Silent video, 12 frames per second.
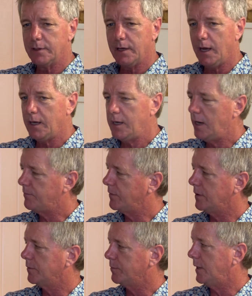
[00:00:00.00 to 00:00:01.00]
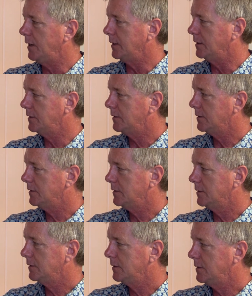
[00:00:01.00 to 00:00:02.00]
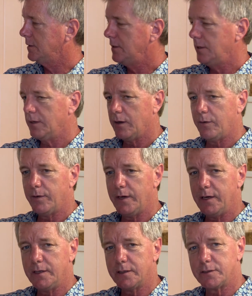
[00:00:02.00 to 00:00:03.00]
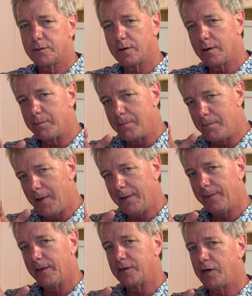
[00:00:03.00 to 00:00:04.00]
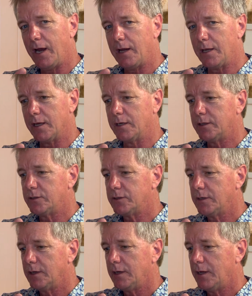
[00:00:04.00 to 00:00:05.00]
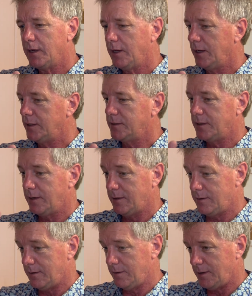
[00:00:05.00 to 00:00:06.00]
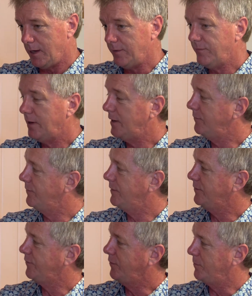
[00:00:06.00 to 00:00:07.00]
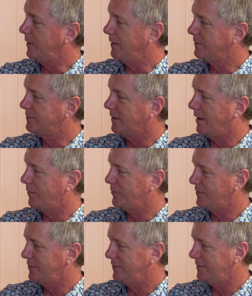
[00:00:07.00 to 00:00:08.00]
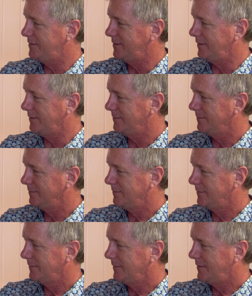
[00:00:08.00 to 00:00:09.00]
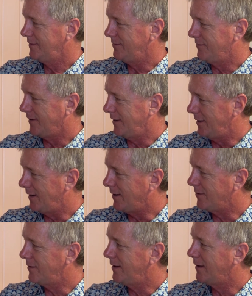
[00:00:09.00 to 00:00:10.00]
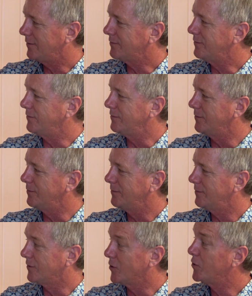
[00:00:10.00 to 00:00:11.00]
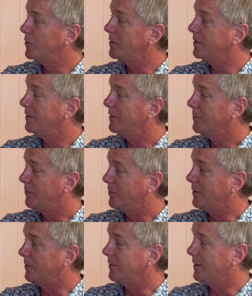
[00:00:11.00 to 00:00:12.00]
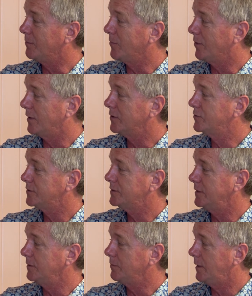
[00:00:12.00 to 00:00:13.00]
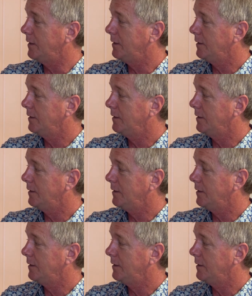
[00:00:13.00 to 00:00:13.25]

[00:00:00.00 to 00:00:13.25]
The guy never complained. You know, he just sort of met the challenge. And he said, life gave this to me as an opportunity to find out how to learn in a more interesting way.